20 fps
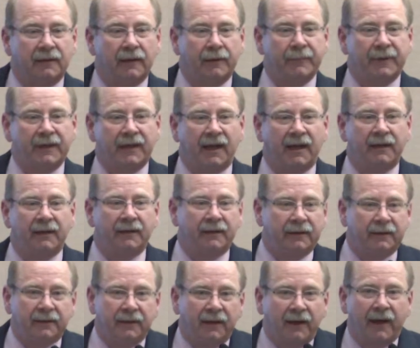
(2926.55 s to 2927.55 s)
I mean,
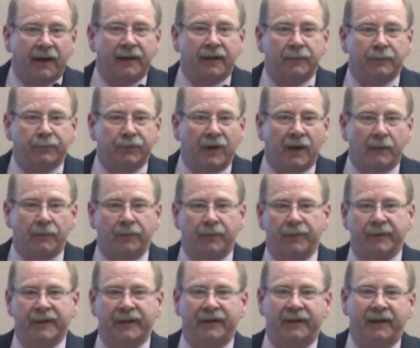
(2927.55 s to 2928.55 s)
I can
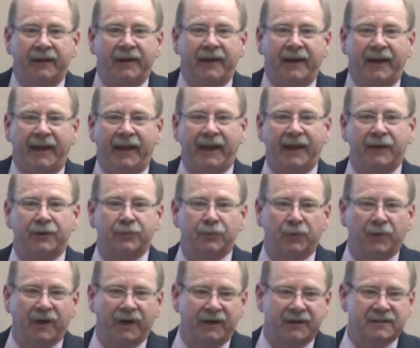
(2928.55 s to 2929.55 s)
probably hand
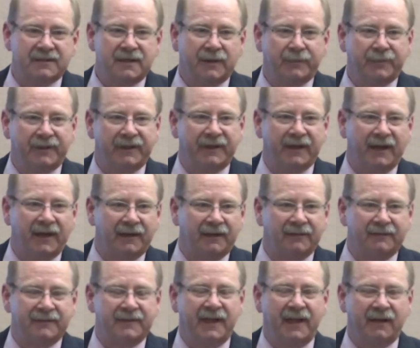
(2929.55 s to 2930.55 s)
write something
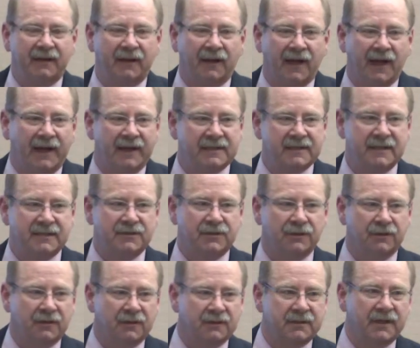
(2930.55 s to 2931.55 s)
on 10 lines that's
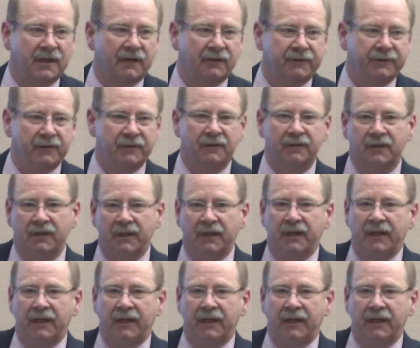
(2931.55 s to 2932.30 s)
going to tell you